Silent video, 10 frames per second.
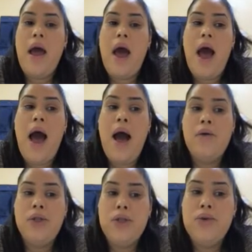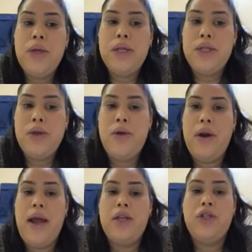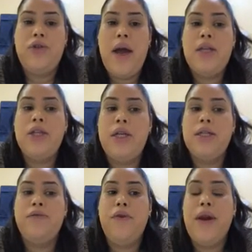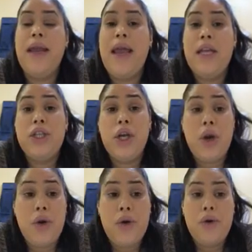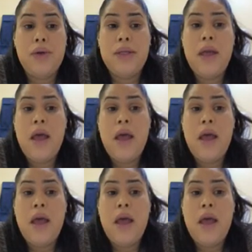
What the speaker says: how students learn and strategies for engaging learners